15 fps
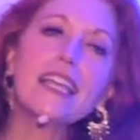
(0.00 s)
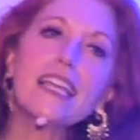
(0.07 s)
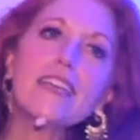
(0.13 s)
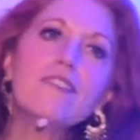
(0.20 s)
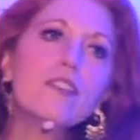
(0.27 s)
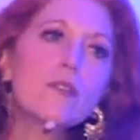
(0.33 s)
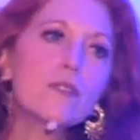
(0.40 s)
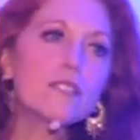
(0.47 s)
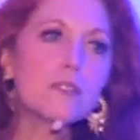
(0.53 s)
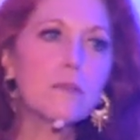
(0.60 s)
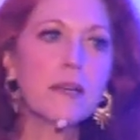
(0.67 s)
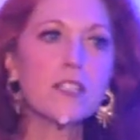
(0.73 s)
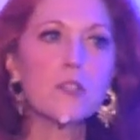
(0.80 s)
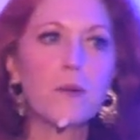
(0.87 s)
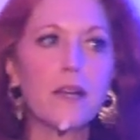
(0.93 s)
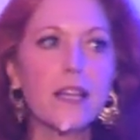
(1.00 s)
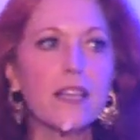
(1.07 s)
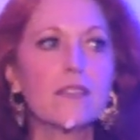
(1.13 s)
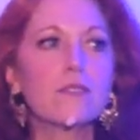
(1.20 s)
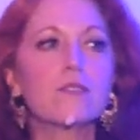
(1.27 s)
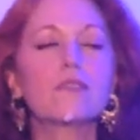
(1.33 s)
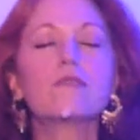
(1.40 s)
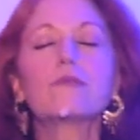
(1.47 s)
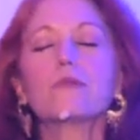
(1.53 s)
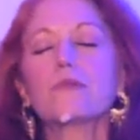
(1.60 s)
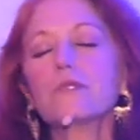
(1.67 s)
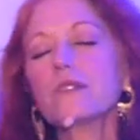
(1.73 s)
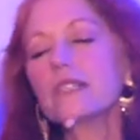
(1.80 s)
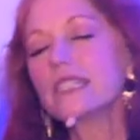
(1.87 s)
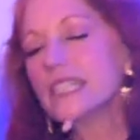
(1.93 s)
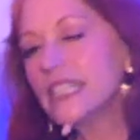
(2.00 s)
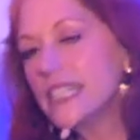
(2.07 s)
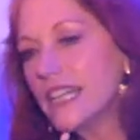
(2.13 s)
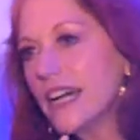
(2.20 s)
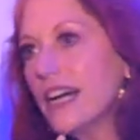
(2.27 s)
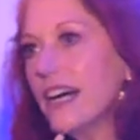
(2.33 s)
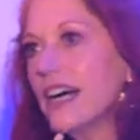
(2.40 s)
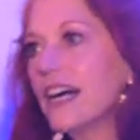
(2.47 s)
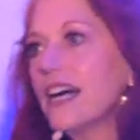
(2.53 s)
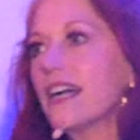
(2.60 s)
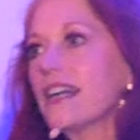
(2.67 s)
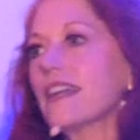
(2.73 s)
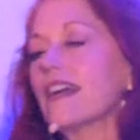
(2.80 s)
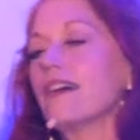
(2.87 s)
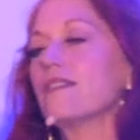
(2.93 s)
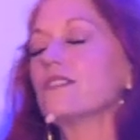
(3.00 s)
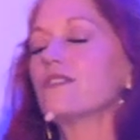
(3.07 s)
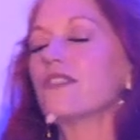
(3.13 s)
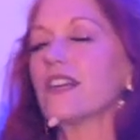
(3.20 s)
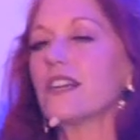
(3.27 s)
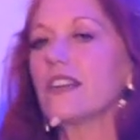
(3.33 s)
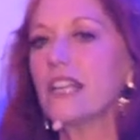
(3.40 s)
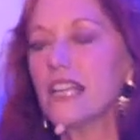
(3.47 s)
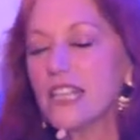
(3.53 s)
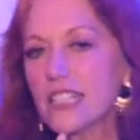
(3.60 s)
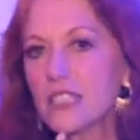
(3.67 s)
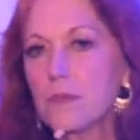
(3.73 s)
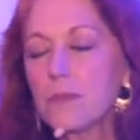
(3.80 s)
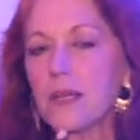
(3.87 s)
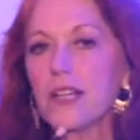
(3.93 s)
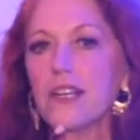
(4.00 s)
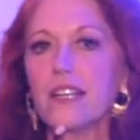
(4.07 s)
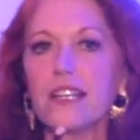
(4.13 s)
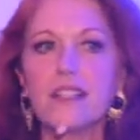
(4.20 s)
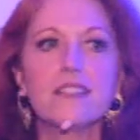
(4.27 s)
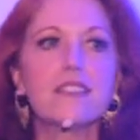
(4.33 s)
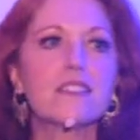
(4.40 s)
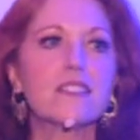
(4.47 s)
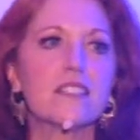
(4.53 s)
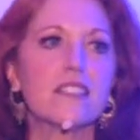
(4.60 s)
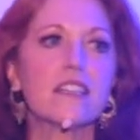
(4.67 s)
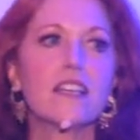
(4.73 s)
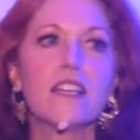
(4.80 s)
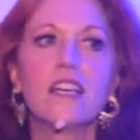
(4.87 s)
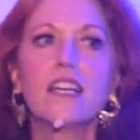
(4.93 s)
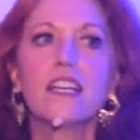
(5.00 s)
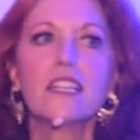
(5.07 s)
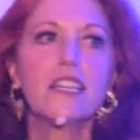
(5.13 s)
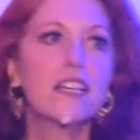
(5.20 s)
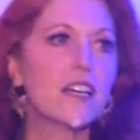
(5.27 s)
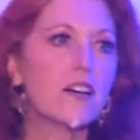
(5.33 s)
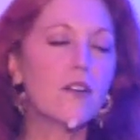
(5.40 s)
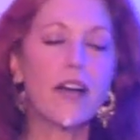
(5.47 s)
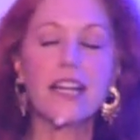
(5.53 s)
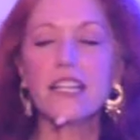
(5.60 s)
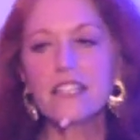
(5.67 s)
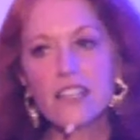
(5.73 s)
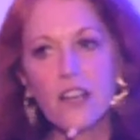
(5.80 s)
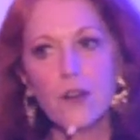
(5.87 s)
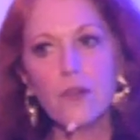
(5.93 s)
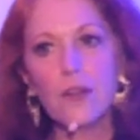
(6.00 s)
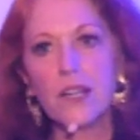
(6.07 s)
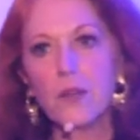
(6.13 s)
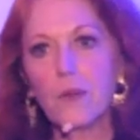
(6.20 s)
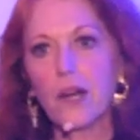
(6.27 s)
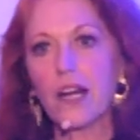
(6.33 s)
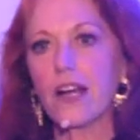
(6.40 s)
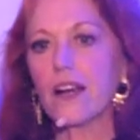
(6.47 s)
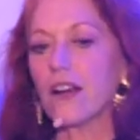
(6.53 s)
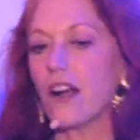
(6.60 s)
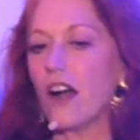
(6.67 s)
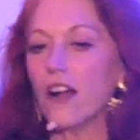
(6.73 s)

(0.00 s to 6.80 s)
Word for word: even though I was in my 20s, I was really young, I was very inexperienced, you know, I didn't go anywhere.